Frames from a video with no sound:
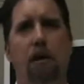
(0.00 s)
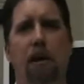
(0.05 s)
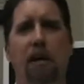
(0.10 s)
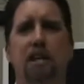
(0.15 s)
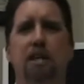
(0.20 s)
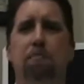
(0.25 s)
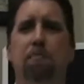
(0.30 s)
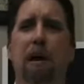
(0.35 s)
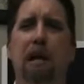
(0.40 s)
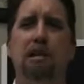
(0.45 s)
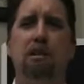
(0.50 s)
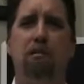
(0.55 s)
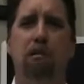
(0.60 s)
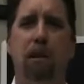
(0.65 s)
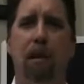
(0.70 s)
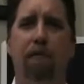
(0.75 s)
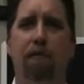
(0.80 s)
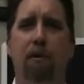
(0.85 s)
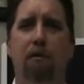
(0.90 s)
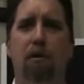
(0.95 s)

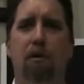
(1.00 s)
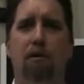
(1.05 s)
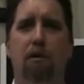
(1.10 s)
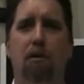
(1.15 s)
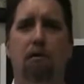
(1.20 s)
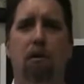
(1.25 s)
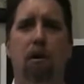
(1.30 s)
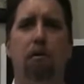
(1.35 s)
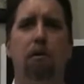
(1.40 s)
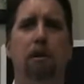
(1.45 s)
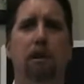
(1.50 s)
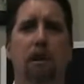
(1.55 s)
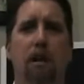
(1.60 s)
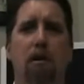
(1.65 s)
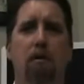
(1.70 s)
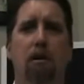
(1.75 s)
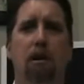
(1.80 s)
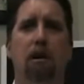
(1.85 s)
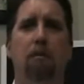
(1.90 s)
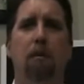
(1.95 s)
especially if you disagree with the
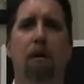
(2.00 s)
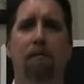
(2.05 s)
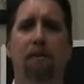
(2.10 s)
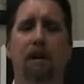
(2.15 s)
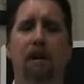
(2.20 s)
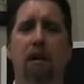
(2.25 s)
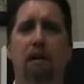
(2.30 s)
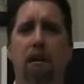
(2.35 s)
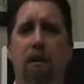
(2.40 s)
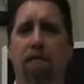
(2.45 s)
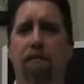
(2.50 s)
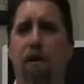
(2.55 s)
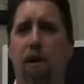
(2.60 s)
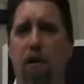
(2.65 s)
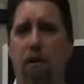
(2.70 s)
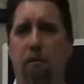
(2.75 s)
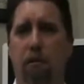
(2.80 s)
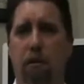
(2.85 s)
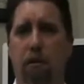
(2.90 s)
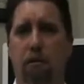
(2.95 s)
outcome of any of the
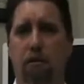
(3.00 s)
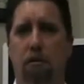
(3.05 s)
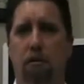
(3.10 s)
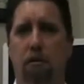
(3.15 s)
following: